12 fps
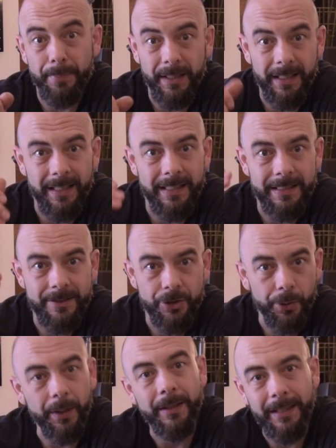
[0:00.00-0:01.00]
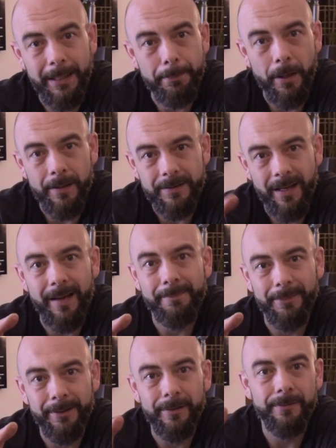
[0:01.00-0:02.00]
because you can keep on
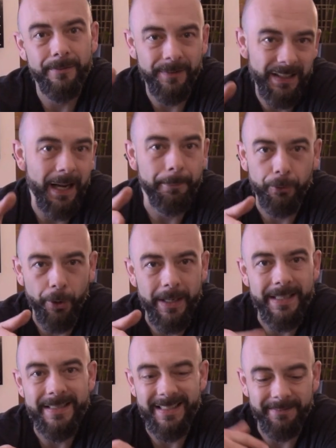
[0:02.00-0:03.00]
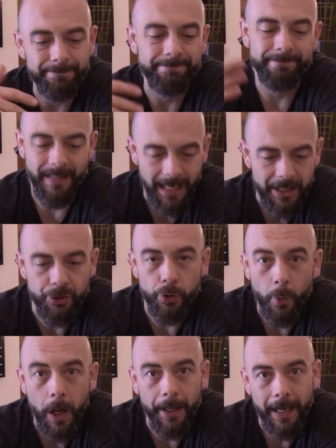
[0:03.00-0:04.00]
top of the upgrades and as
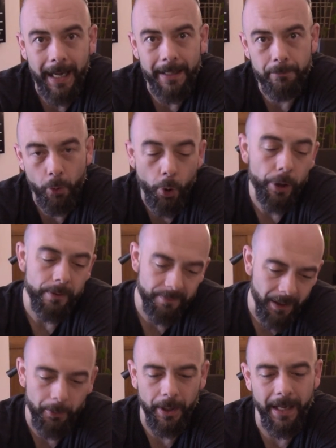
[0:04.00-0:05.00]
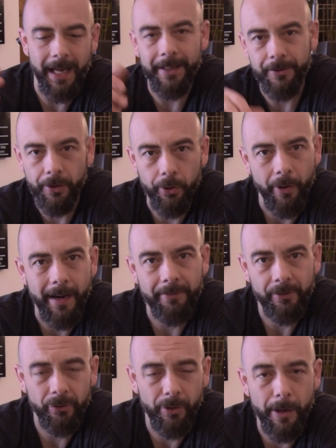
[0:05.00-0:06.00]
you want to add more, if I want to add a new
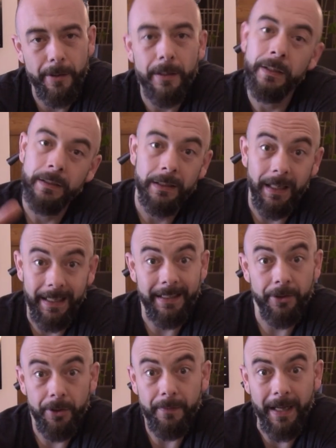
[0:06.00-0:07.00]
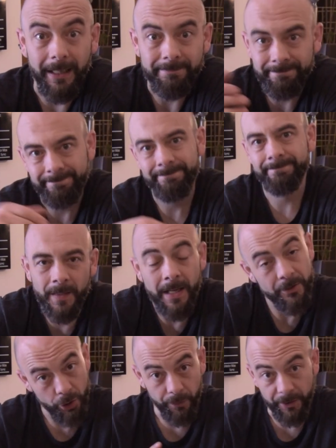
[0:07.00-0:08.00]
graphics card, I can do that.
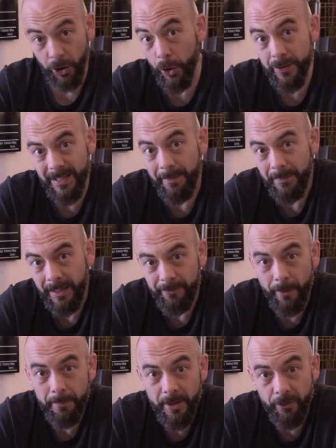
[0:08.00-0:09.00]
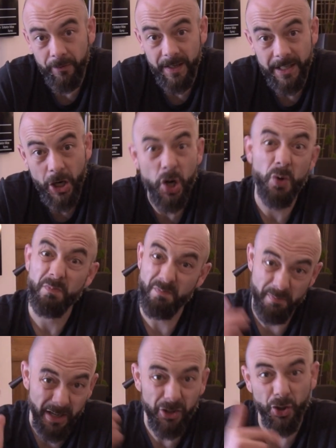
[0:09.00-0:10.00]
So if you learned something from this video,
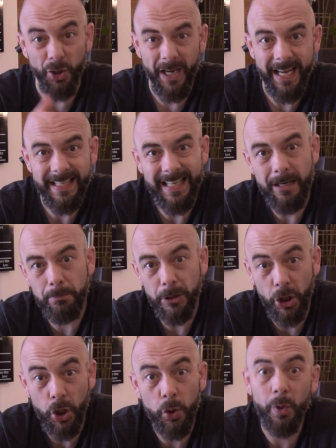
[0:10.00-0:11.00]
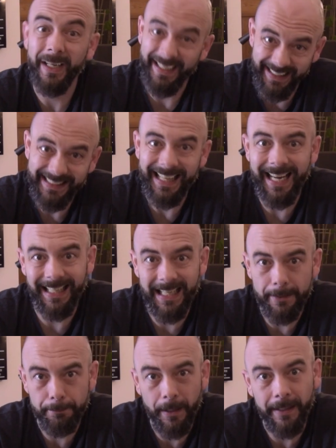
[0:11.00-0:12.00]
make sure you head down below, hit that
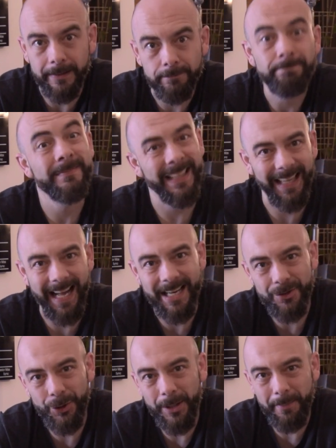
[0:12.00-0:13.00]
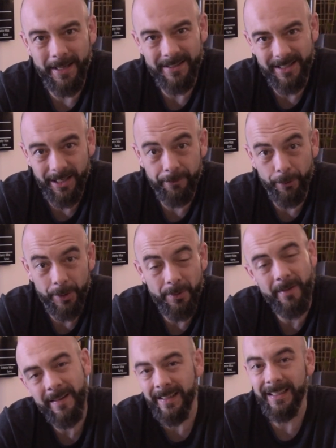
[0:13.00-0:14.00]
like button, it actually makes a difference.